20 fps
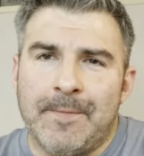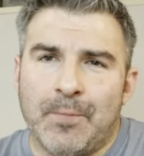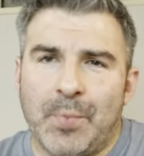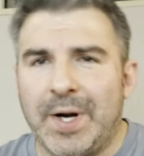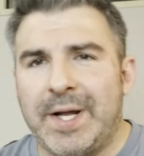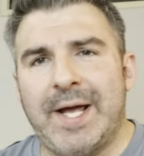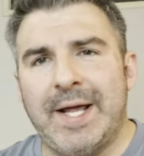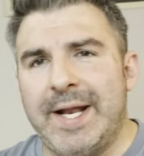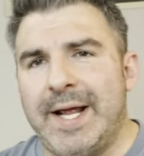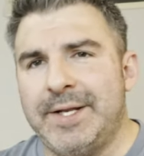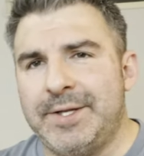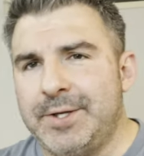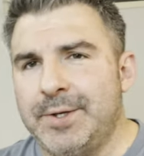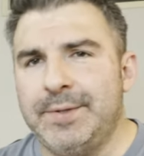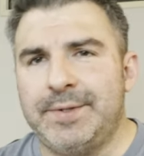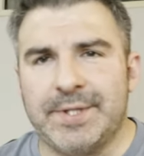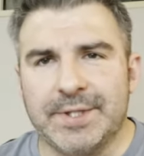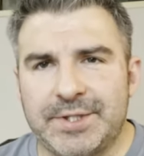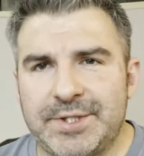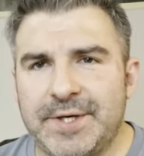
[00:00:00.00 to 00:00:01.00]
what can I
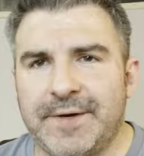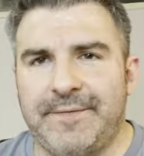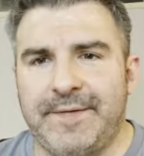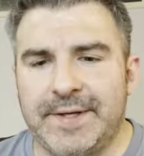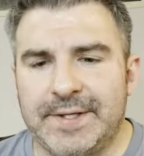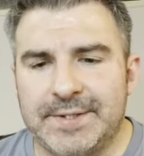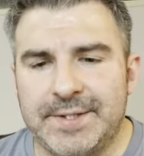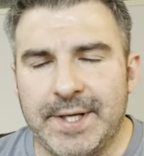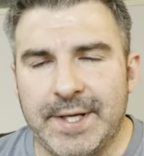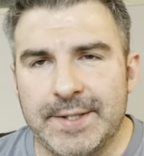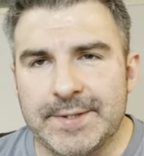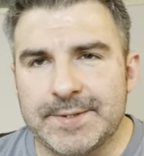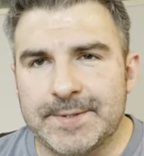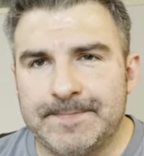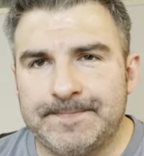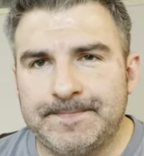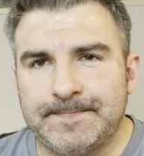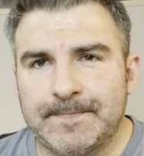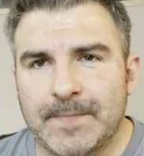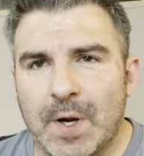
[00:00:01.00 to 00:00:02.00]
do to shift these things?
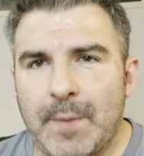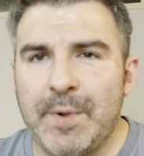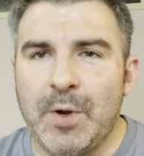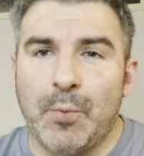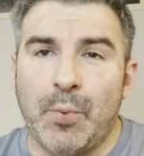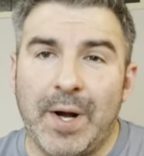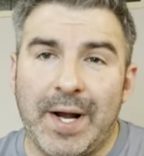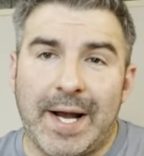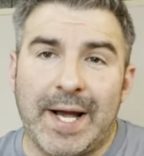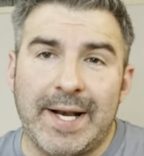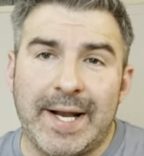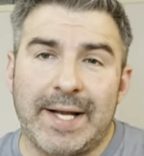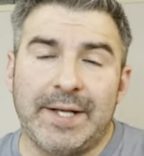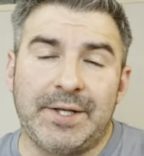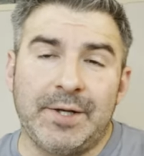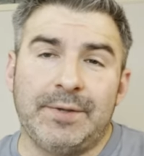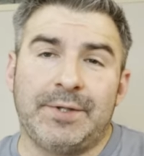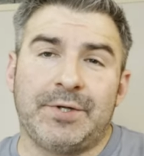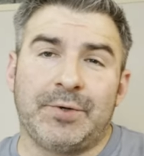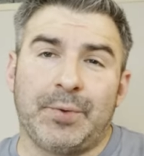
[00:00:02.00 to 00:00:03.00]
I mean, what can I
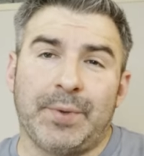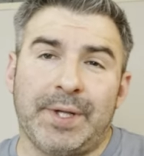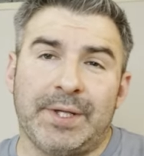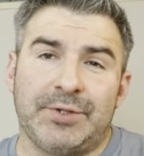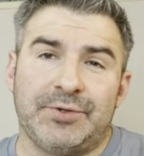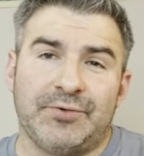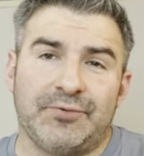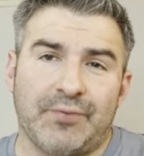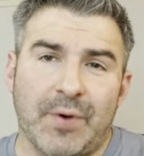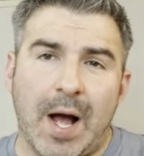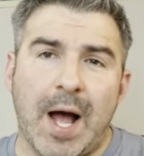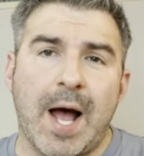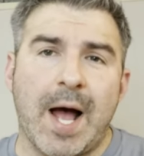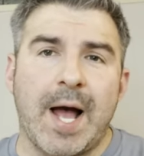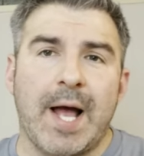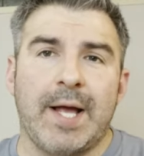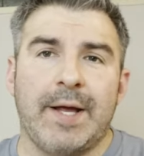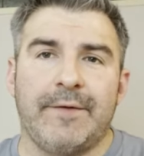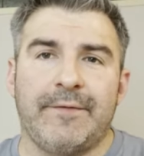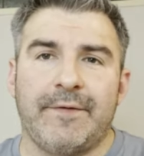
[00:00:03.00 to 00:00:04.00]
do to really
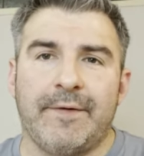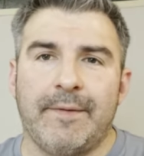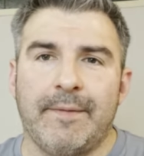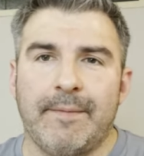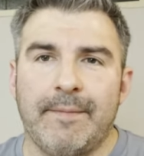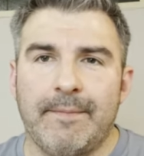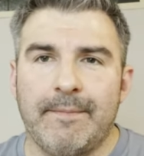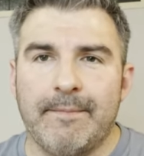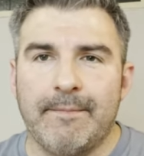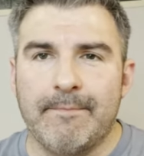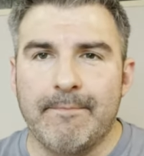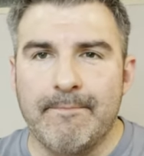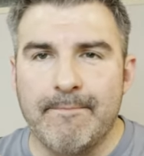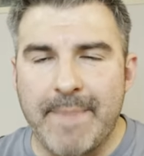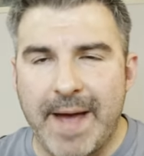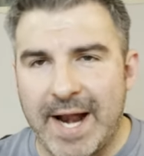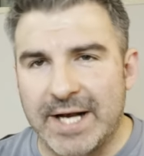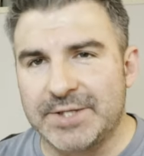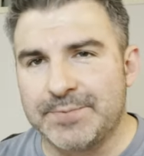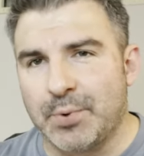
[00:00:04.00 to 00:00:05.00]
drive
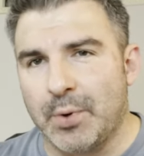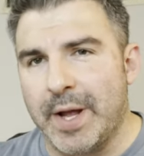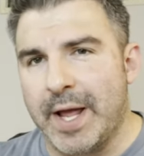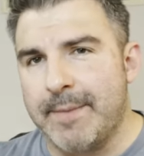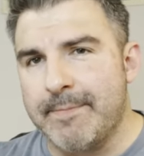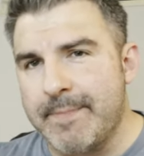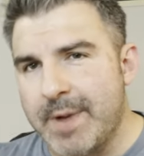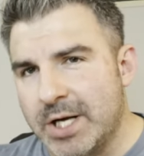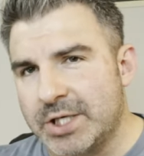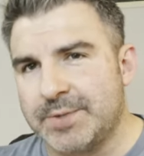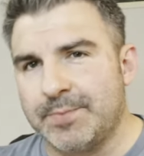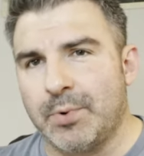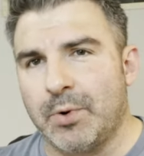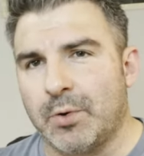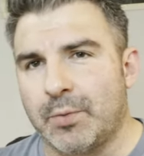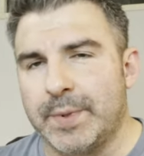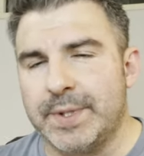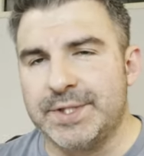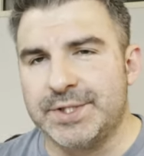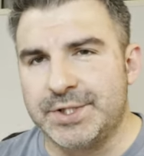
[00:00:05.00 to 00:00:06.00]
manageable and
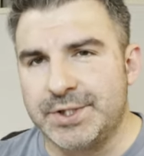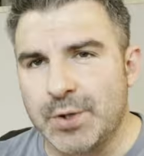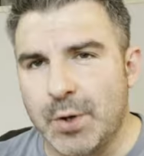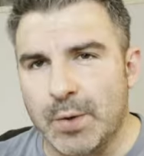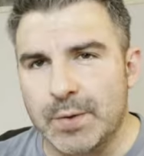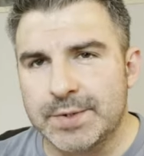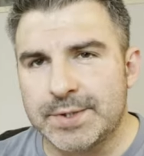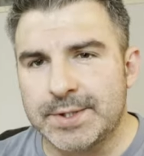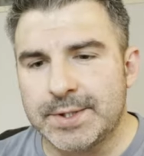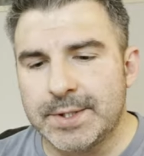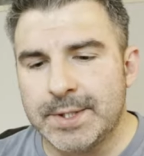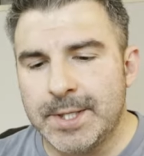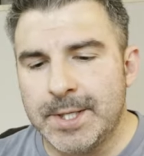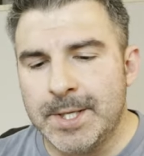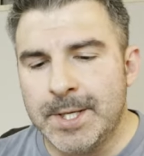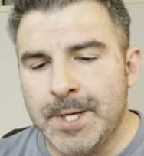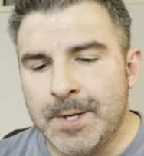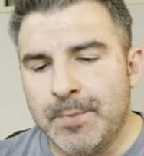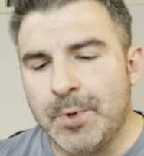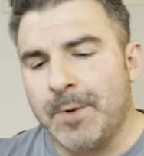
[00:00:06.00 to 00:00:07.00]
measurable results?
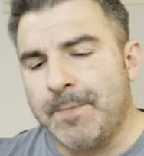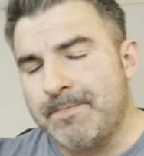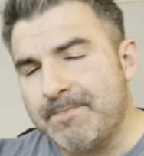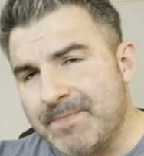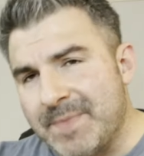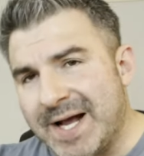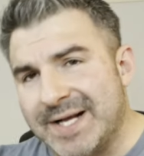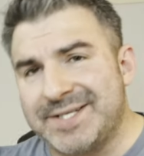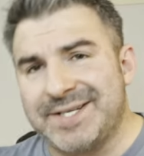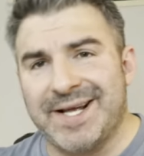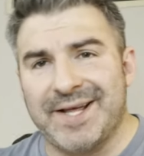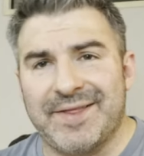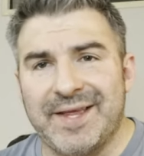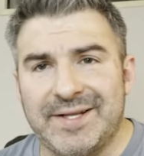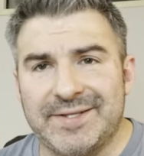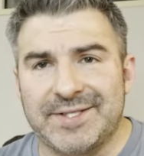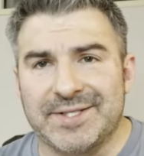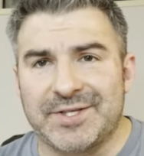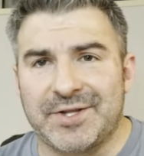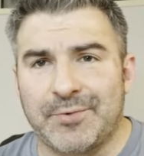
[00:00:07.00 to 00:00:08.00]
Well, actually, I
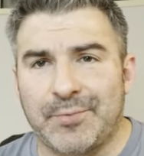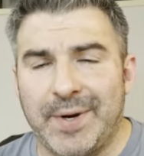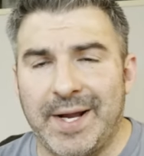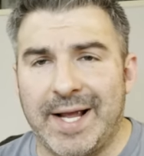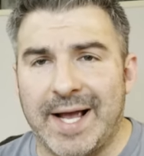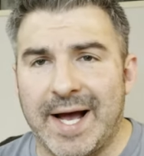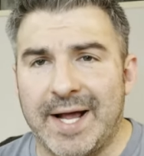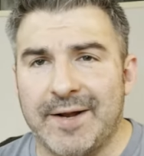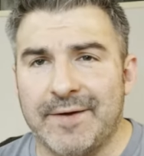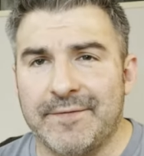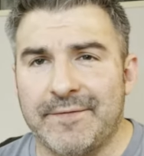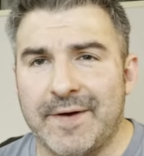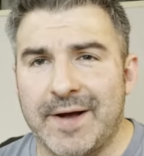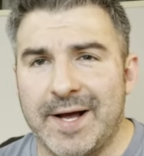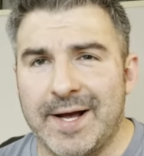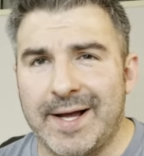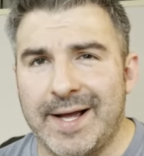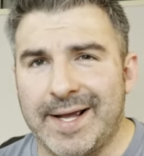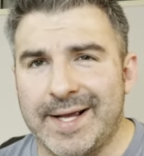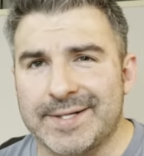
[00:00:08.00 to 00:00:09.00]
think just three kind of,
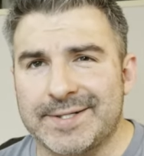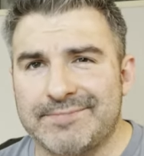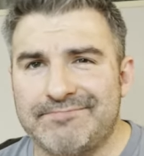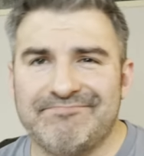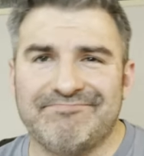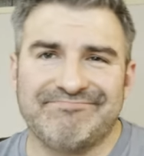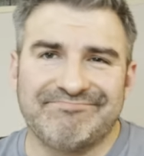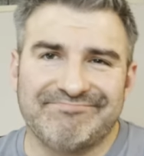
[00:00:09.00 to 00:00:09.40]
uh, I guess,